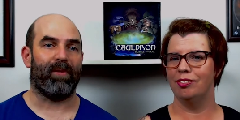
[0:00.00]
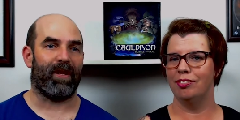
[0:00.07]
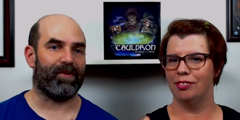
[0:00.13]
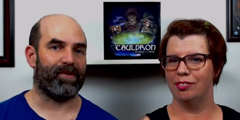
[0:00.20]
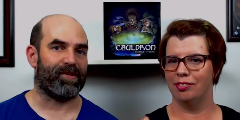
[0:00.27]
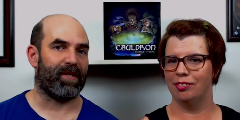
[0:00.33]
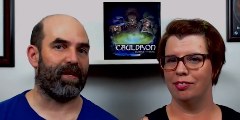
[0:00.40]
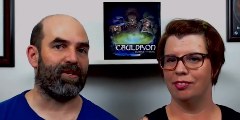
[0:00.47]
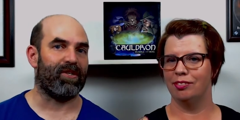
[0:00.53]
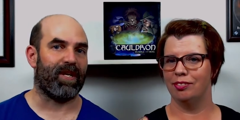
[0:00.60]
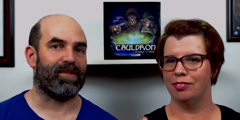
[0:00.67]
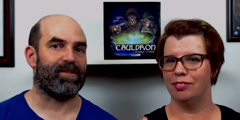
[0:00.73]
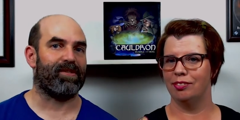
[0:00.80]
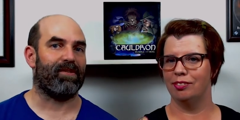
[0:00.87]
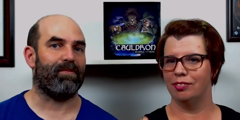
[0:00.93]
Speaker 1: all players get a
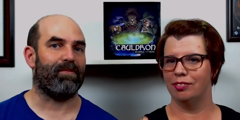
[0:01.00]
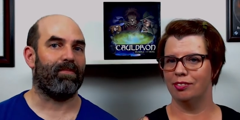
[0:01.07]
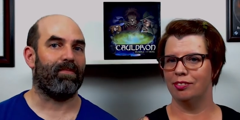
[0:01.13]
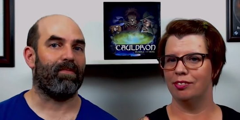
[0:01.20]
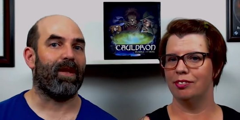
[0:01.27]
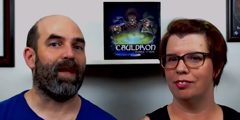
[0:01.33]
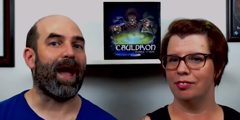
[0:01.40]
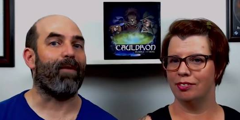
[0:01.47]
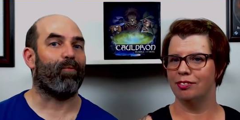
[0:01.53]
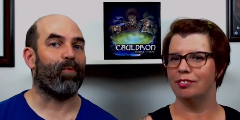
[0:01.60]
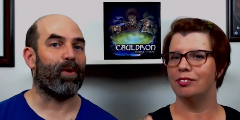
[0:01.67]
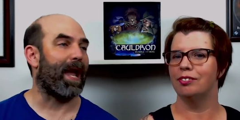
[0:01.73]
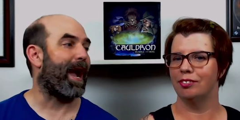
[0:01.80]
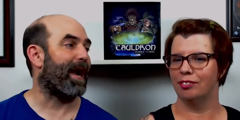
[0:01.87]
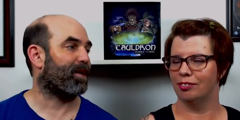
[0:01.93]
chance to uh,
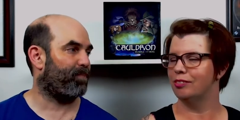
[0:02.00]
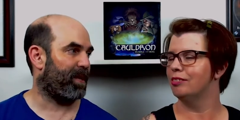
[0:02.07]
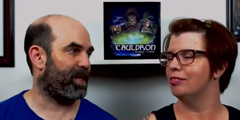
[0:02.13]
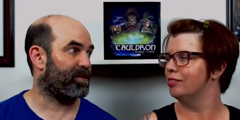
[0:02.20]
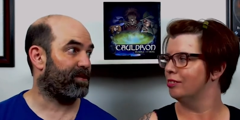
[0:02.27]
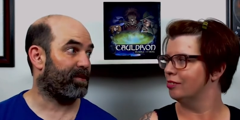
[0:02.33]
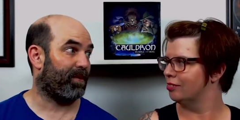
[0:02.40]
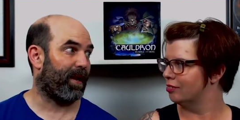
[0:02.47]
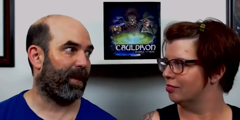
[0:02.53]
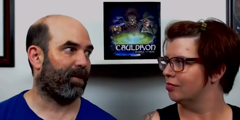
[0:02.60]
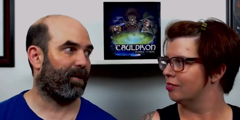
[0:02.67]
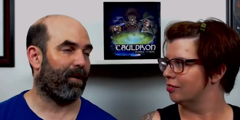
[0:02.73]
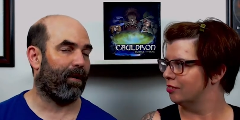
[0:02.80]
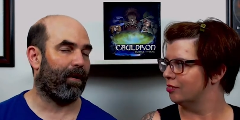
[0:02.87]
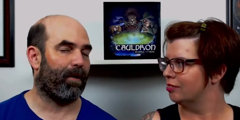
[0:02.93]
react based on
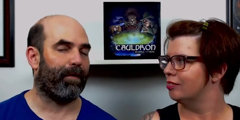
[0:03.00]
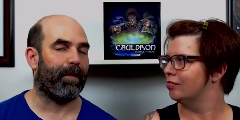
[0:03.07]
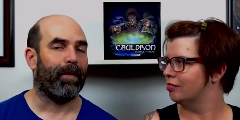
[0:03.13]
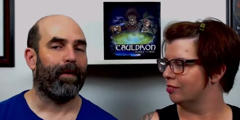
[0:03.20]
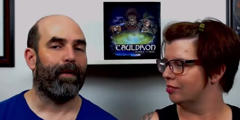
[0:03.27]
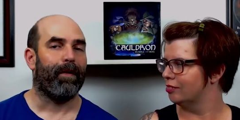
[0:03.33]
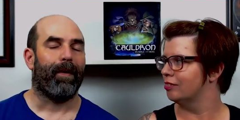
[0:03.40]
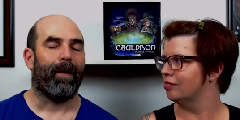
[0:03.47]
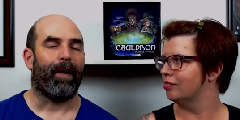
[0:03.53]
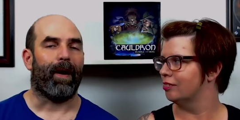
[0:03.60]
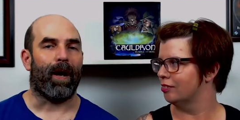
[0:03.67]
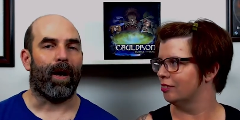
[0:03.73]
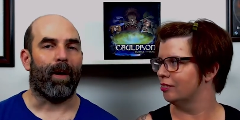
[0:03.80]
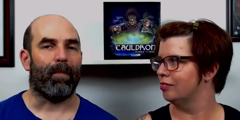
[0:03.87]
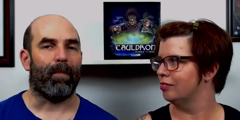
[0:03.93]
that card. Mm
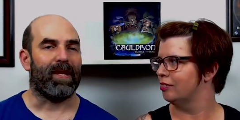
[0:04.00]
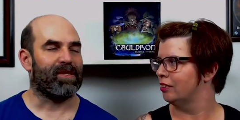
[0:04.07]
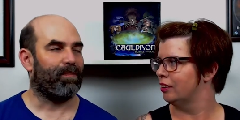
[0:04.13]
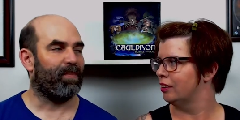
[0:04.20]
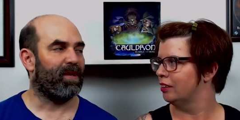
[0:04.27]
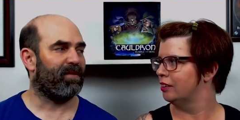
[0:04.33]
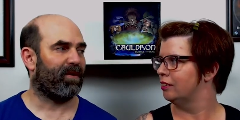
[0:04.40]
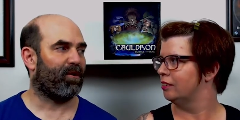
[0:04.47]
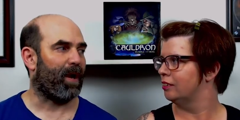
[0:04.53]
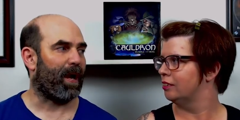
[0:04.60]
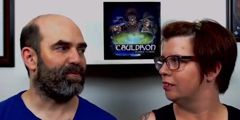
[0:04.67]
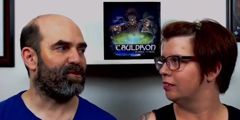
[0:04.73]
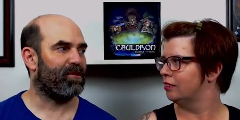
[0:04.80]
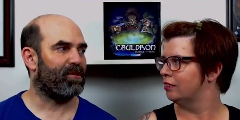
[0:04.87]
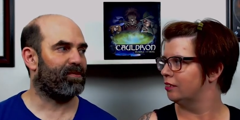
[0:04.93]
-hmm. um, it's a bit of a
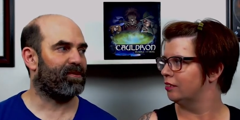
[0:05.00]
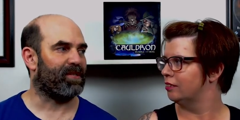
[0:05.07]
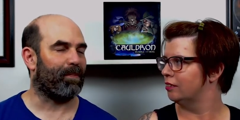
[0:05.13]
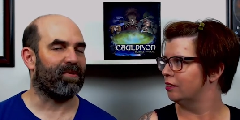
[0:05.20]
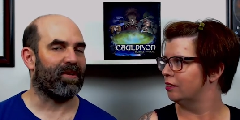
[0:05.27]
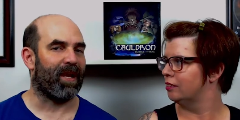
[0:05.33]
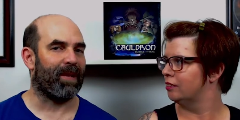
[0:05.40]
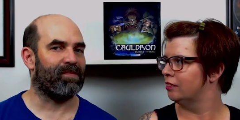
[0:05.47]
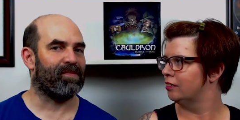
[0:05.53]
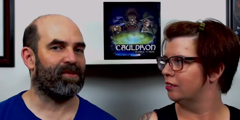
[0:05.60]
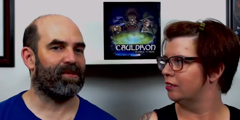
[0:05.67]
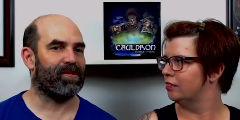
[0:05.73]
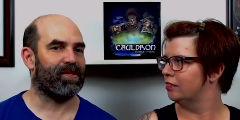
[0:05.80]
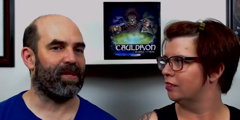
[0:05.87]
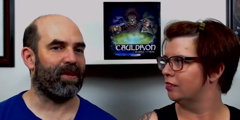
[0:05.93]
crapshoot.
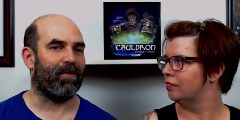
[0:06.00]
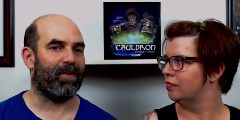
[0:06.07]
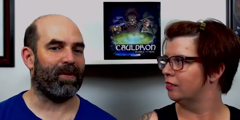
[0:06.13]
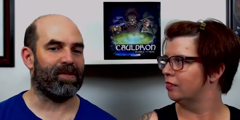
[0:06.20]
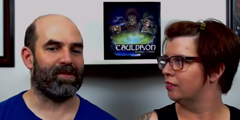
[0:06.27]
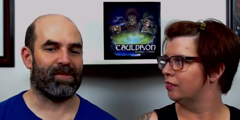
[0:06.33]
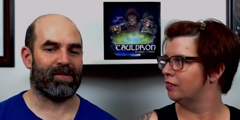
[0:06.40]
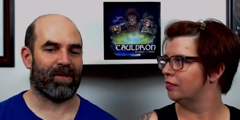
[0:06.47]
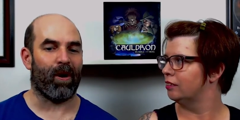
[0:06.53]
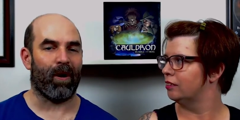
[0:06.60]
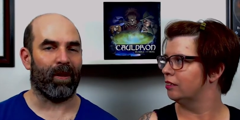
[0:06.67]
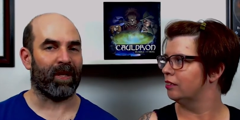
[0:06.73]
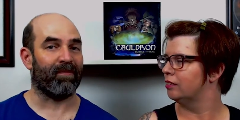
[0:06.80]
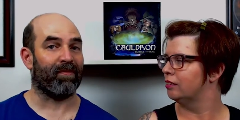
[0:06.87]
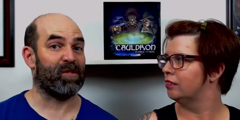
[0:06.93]
Sometimes, you know, it's
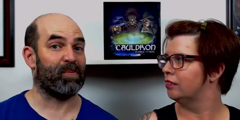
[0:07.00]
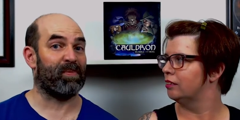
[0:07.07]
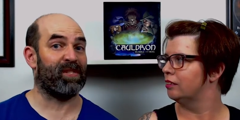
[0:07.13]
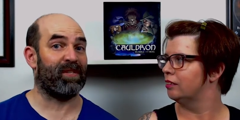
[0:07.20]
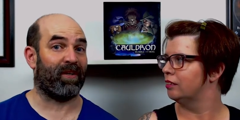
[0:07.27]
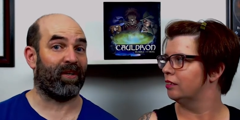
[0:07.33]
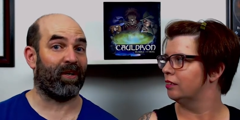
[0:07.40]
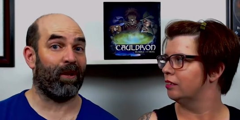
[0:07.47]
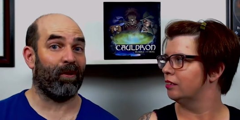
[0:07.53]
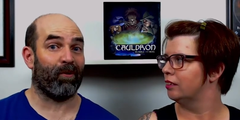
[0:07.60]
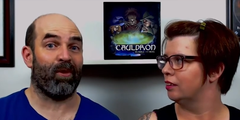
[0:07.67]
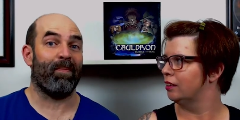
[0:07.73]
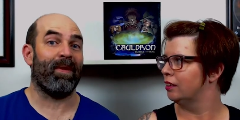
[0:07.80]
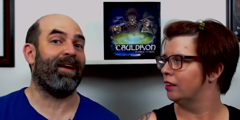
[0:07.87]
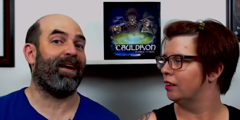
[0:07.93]
calling for a specific
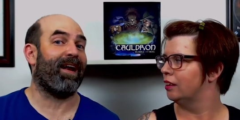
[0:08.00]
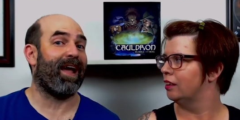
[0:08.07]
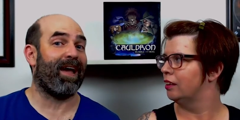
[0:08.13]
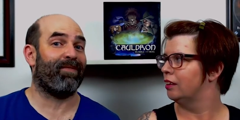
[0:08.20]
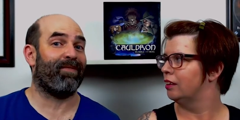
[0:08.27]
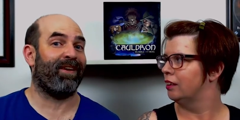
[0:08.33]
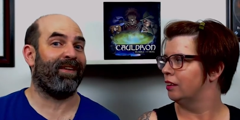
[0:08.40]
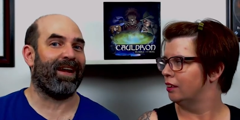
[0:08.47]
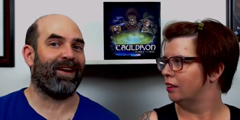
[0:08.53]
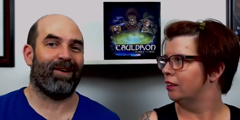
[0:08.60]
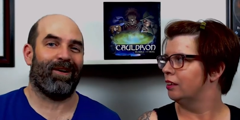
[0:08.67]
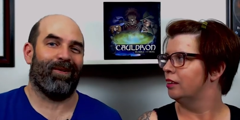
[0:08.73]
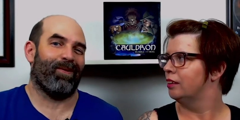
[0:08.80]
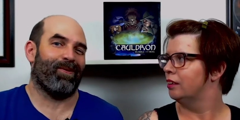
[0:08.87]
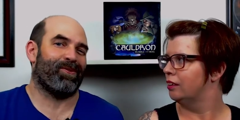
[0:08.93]
color. You may not have any of
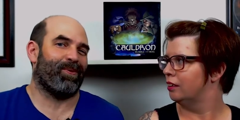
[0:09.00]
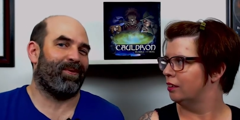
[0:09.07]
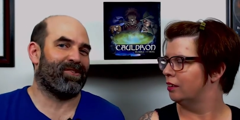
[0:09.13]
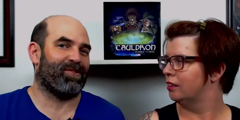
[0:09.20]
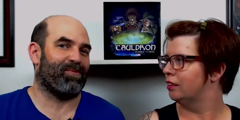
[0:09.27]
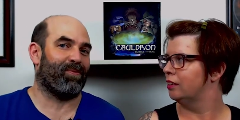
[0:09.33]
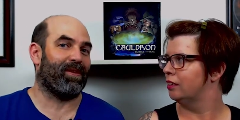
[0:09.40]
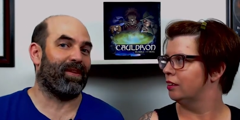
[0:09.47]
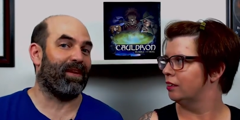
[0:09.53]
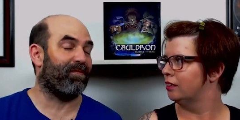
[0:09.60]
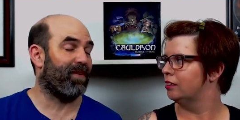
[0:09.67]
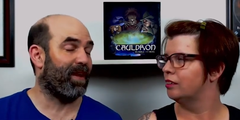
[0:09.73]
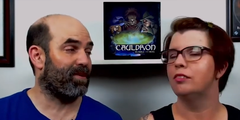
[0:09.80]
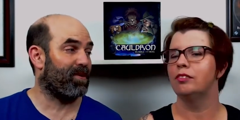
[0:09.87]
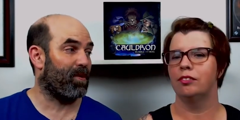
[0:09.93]
that color, so it doesn't really
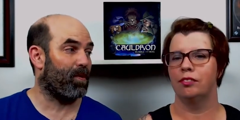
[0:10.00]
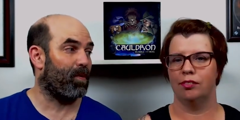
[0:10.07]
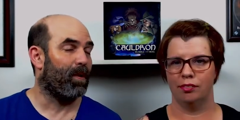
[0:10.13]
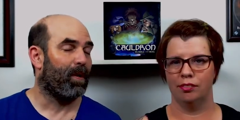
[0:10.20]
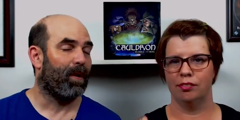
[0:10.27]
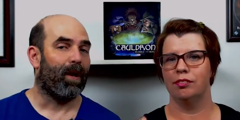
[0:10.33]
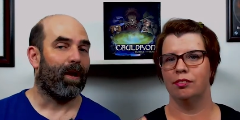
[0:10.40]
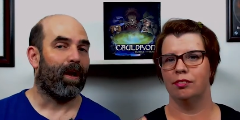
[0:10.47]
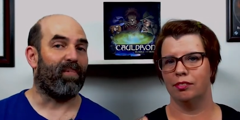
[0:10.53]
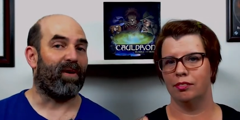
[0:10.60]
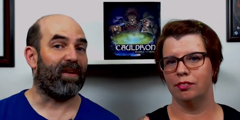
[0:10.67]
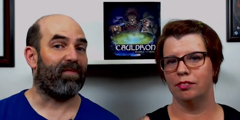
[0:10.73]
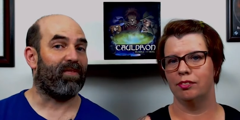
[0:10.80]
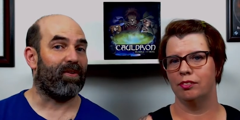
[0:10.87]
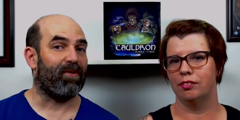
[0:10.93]
affect you.
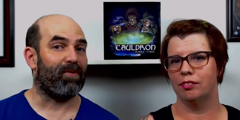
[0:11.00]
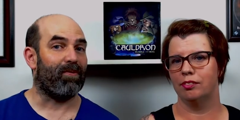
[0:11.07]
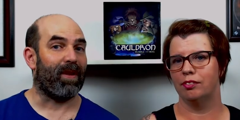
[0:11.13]
But if